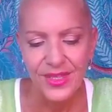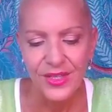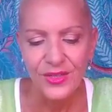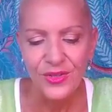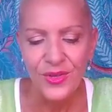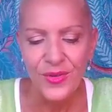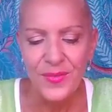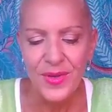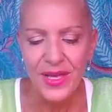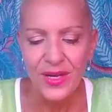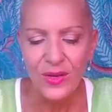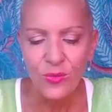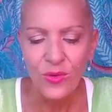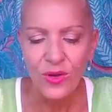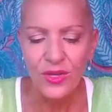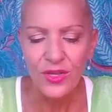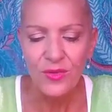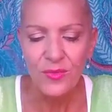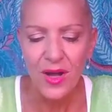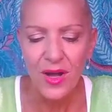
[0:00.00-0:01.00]
No matter
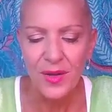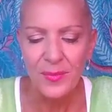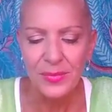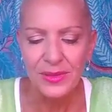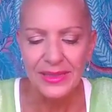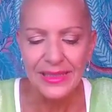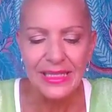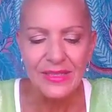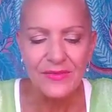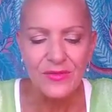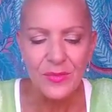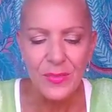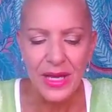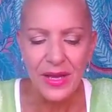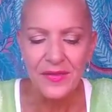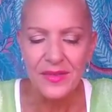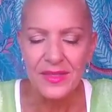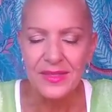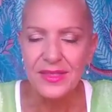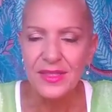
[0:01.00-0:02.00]
what you might believe
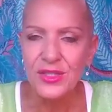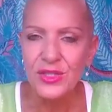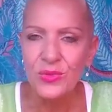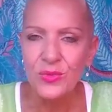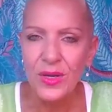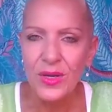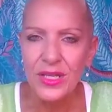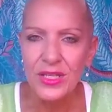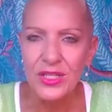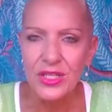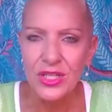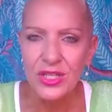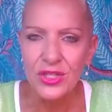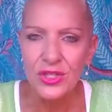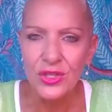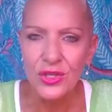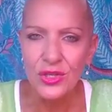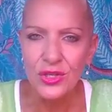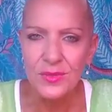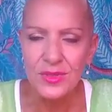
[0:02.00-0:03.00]
about the situation,
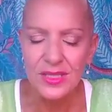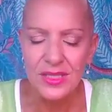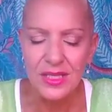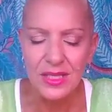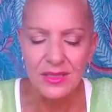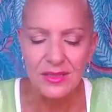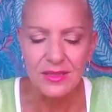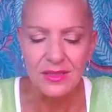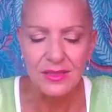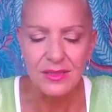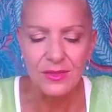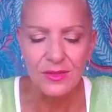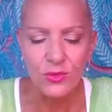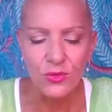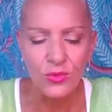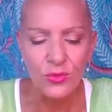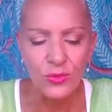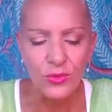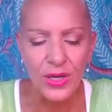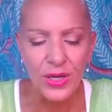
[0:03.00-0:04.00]
circumstances,
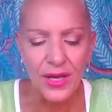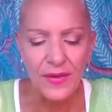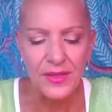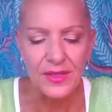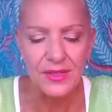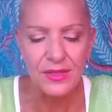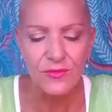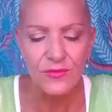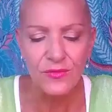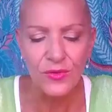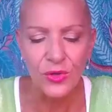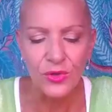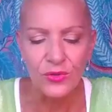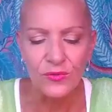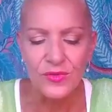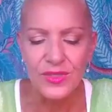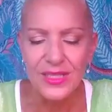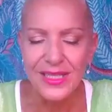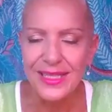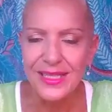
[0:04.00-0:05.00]
or others
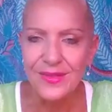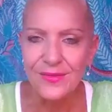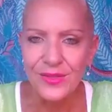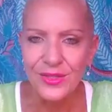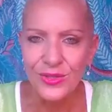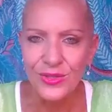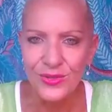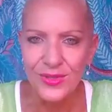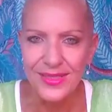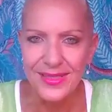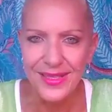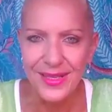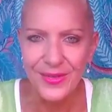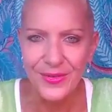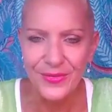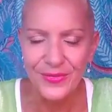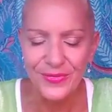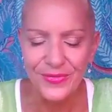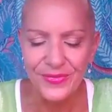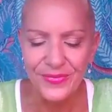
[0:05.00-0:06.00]
involved, even
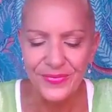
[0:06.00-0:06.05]
yourself,